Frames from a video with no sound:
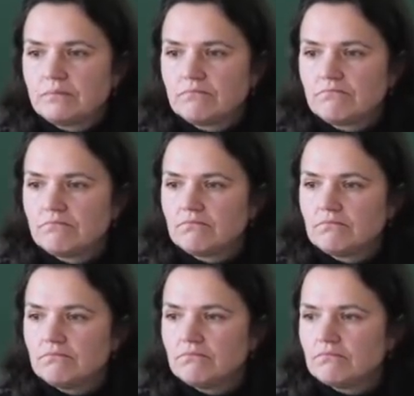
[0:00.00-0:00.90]

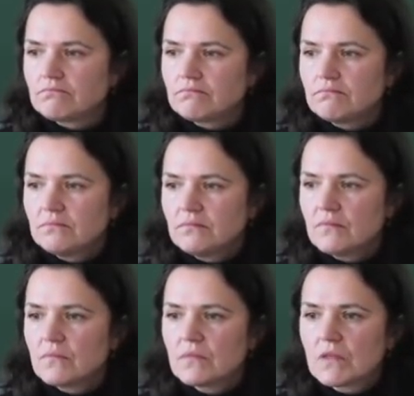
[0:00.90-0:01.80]

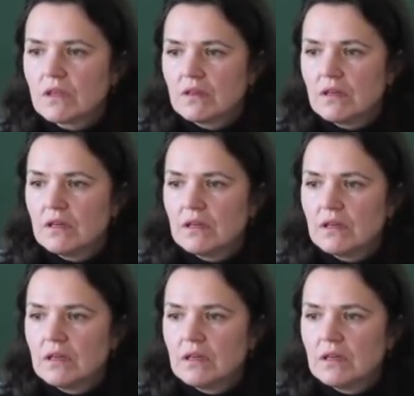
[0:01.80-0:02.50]
[no speech]